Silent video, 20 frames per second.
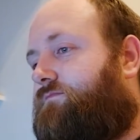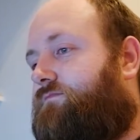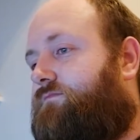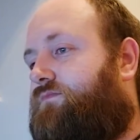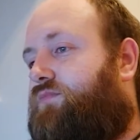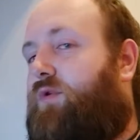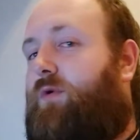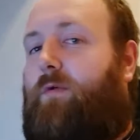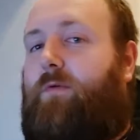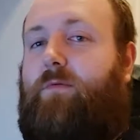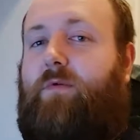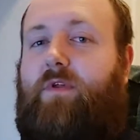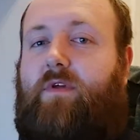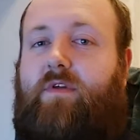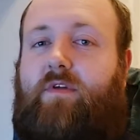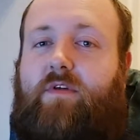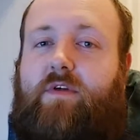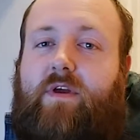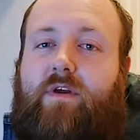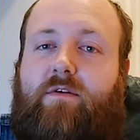Bruce
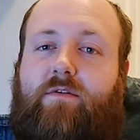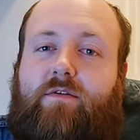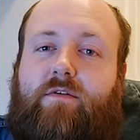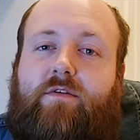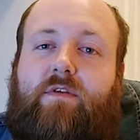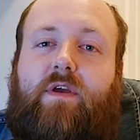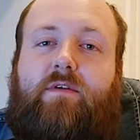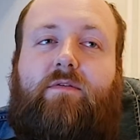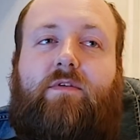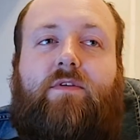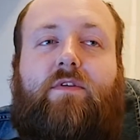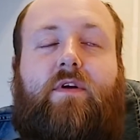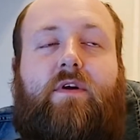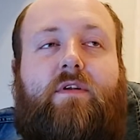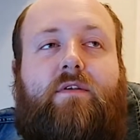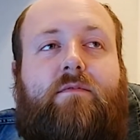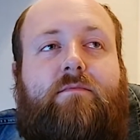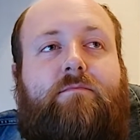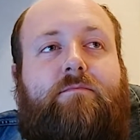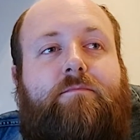Willis's character, David
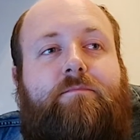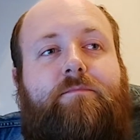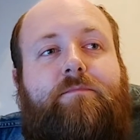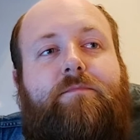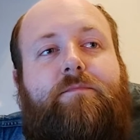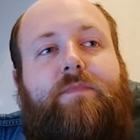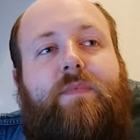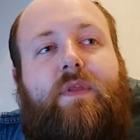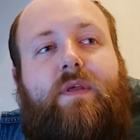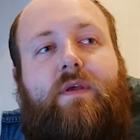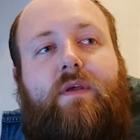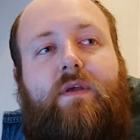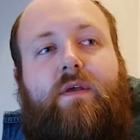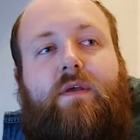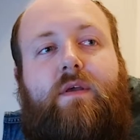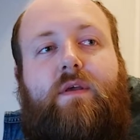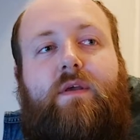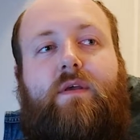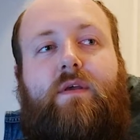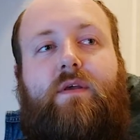Dunn.
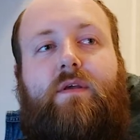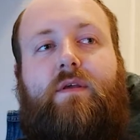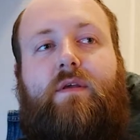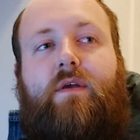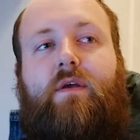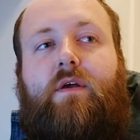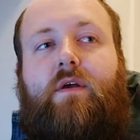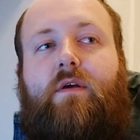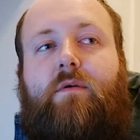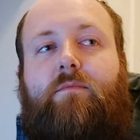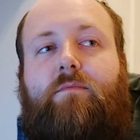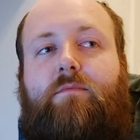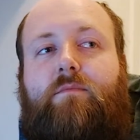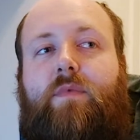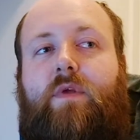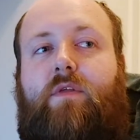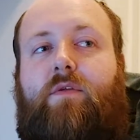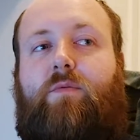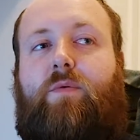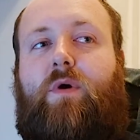
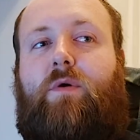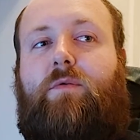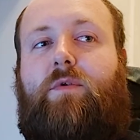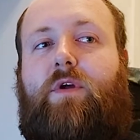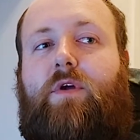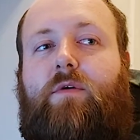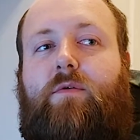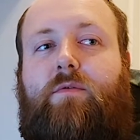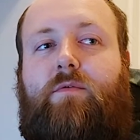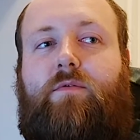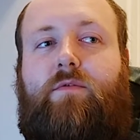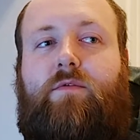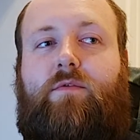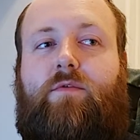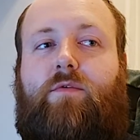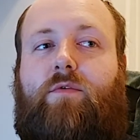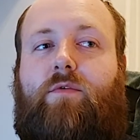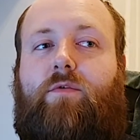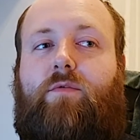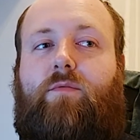It's well known,
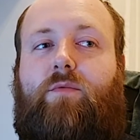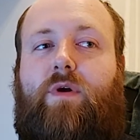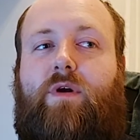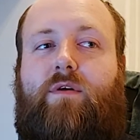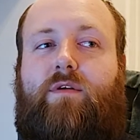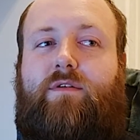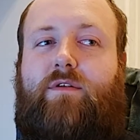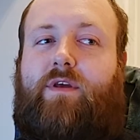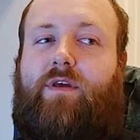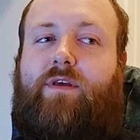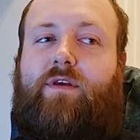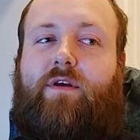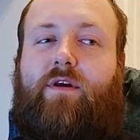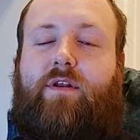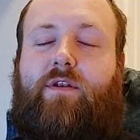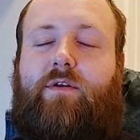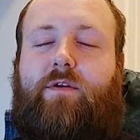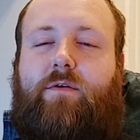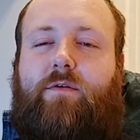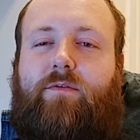or what? Like, I
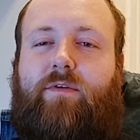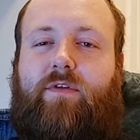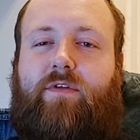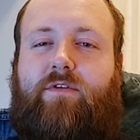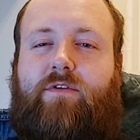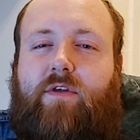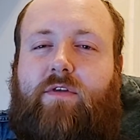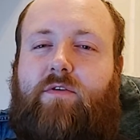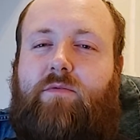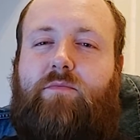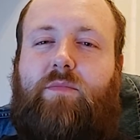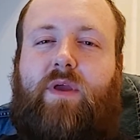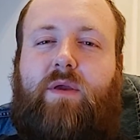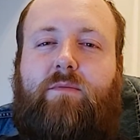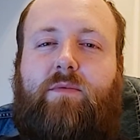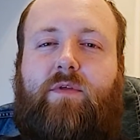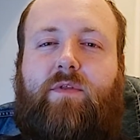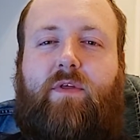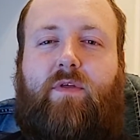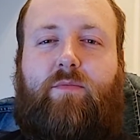don't know if it's just a
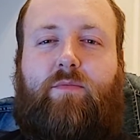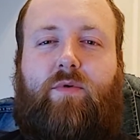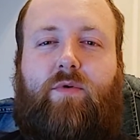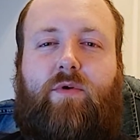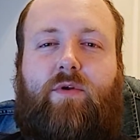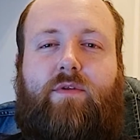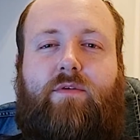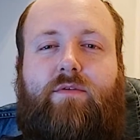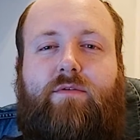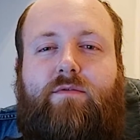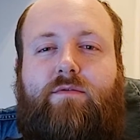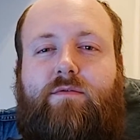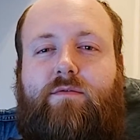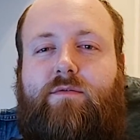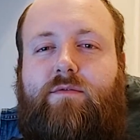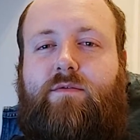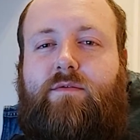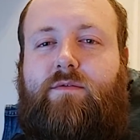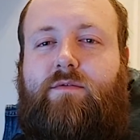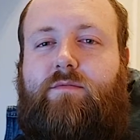meme at this point,
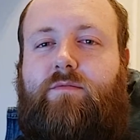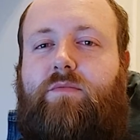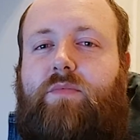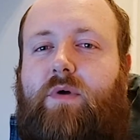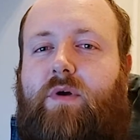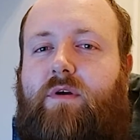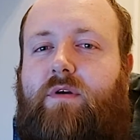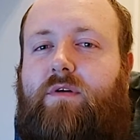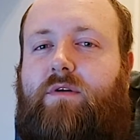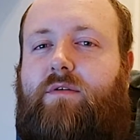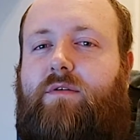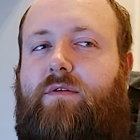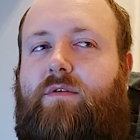but